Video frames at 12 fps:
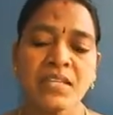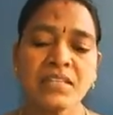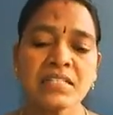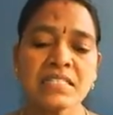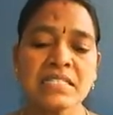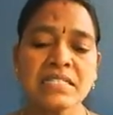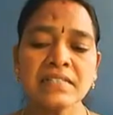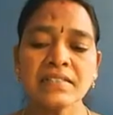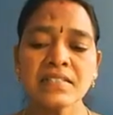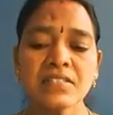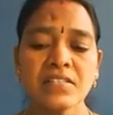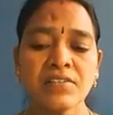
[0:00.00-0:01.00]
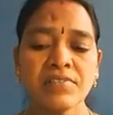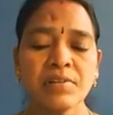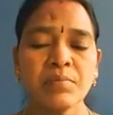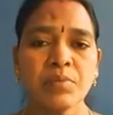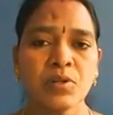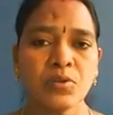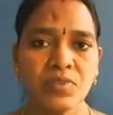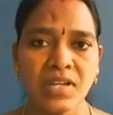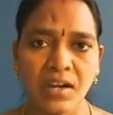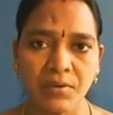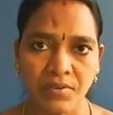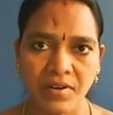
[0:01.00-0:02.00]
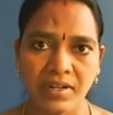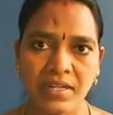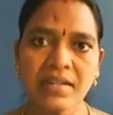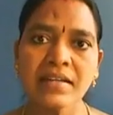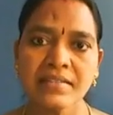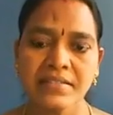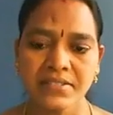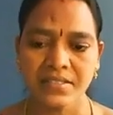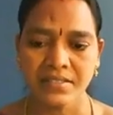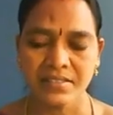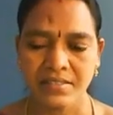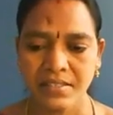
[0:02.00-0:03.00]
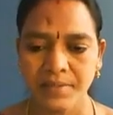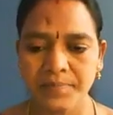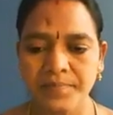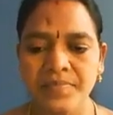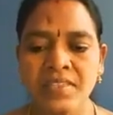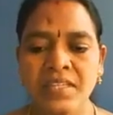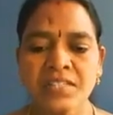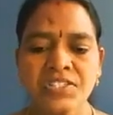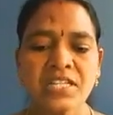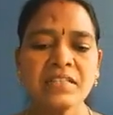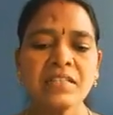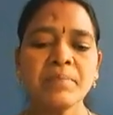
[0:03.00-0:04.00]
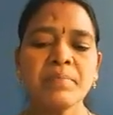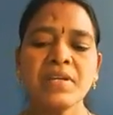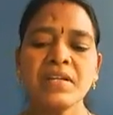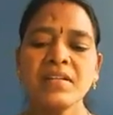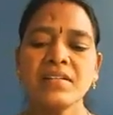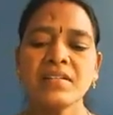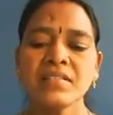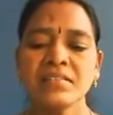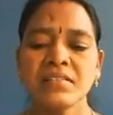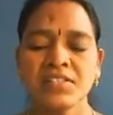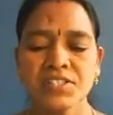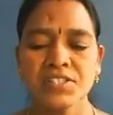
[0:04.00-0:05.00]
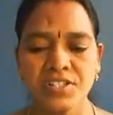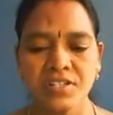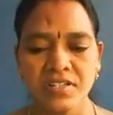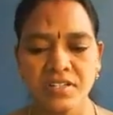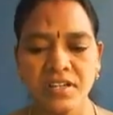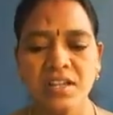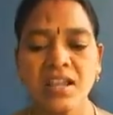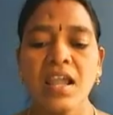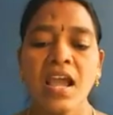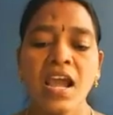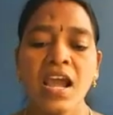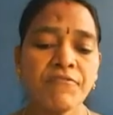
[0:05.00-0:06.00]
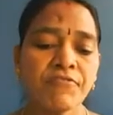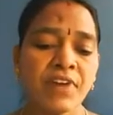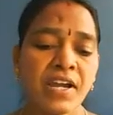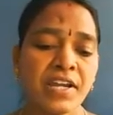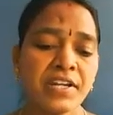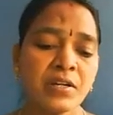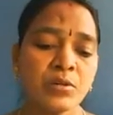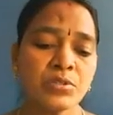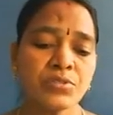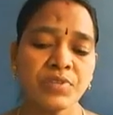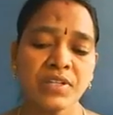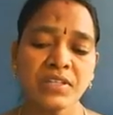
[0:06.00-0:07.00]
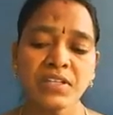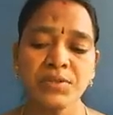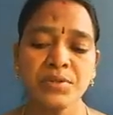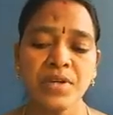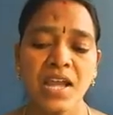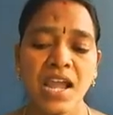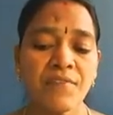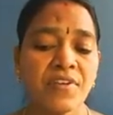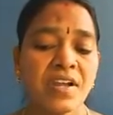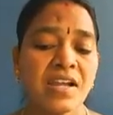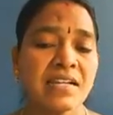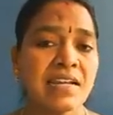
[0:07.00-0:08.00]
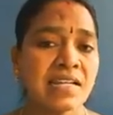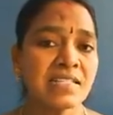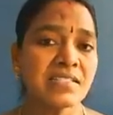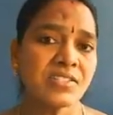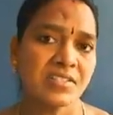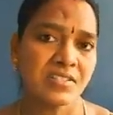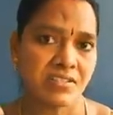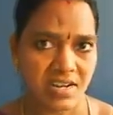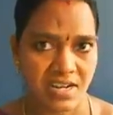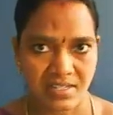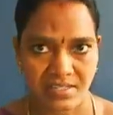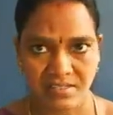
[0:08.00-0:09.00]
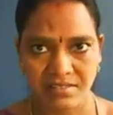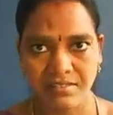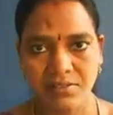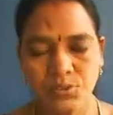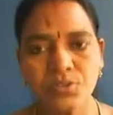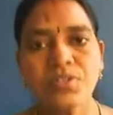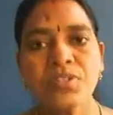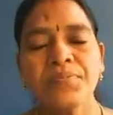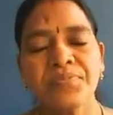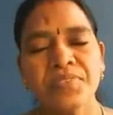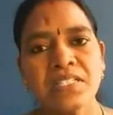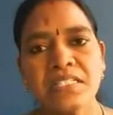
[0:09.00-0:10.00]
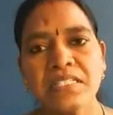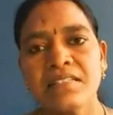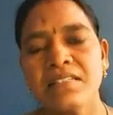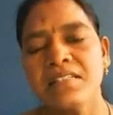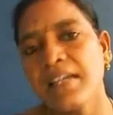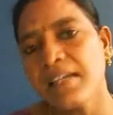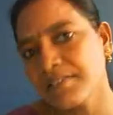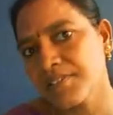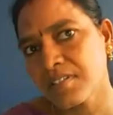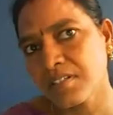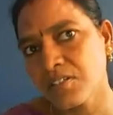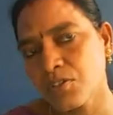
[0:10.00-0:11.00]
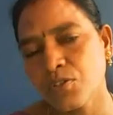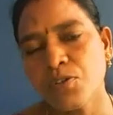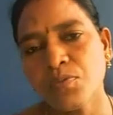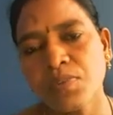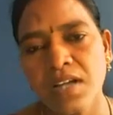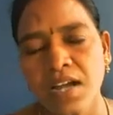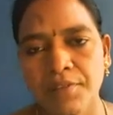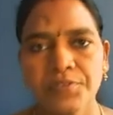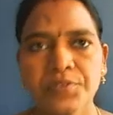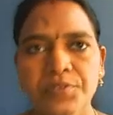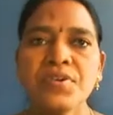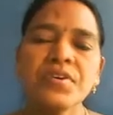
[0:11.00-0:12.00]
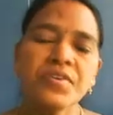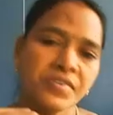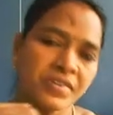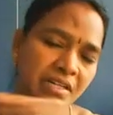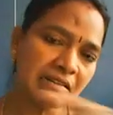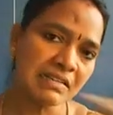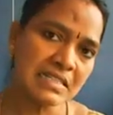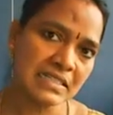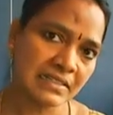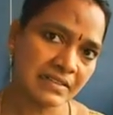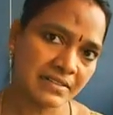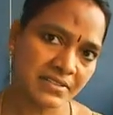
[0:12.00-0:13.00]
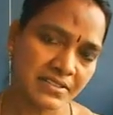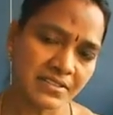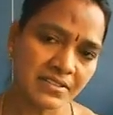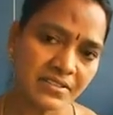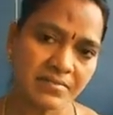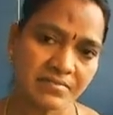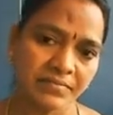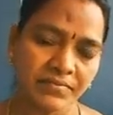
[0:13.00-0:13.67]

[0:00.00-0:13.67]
In the sentences given below, we have got an exercise there. Check the meanings in the dictionary and find out whether you have guessed right. So, this is the exercise. You will have to read the sentences.